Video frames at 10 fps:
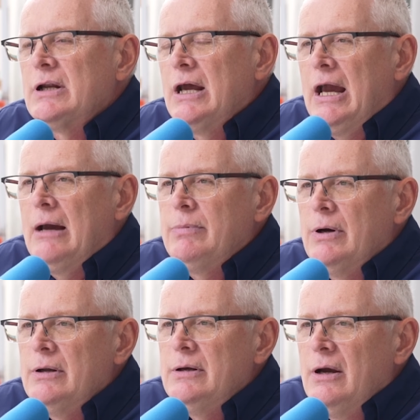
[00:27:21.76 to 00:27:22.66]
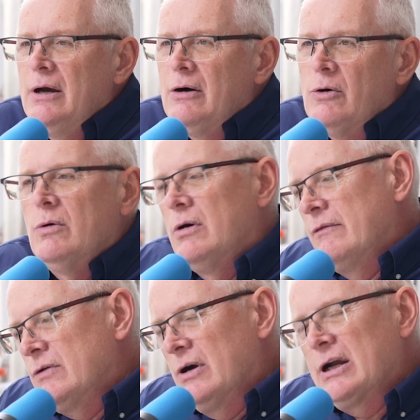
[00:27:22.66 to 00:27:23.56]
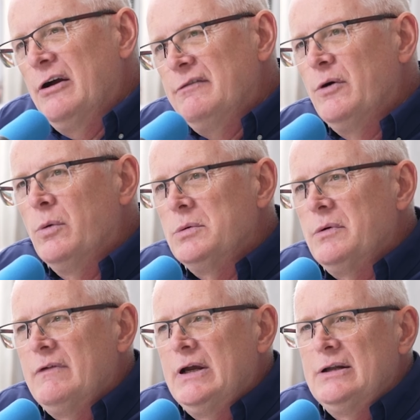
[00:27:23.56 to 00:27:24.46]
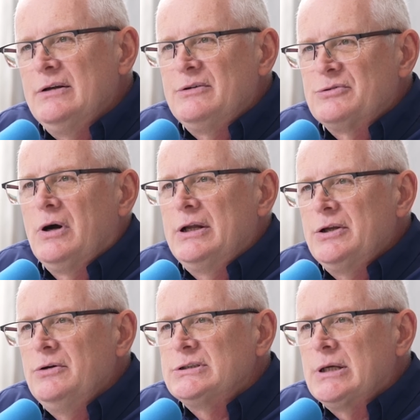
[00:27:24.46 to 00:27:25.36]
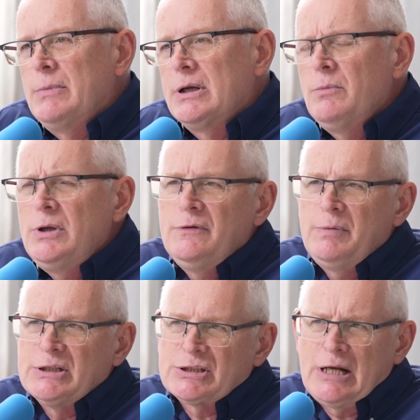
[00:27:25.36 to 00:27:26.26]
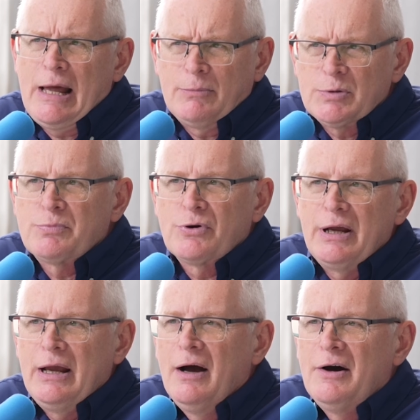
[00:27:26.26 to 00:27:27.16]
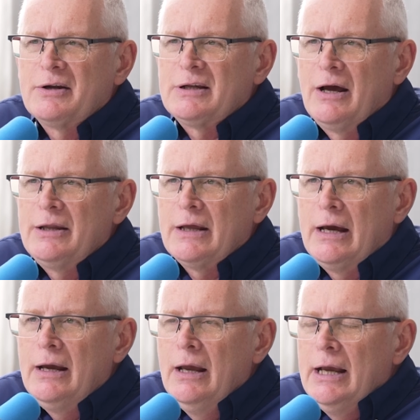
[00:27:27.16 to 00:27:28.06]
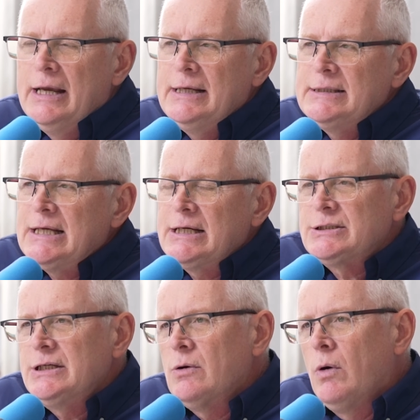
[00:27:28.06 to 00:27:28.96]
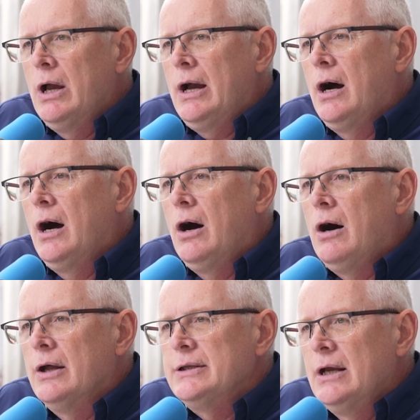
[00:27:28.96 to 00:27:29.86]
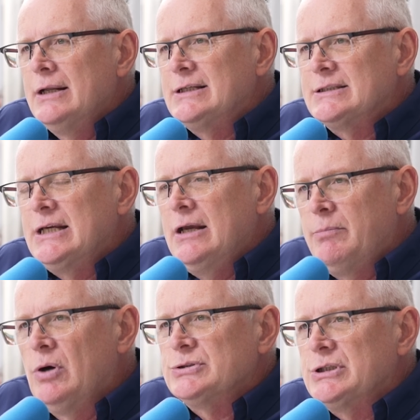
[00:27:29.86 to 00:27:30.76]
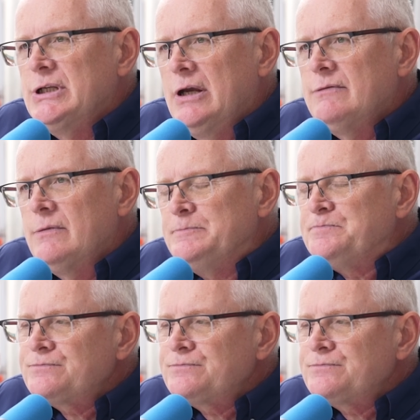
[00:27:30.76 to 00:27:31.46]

going to happen, or I've got to go forward with it and try and do something. And when you've been slapped pretty hard like that, it is actually quite hard to see a positive.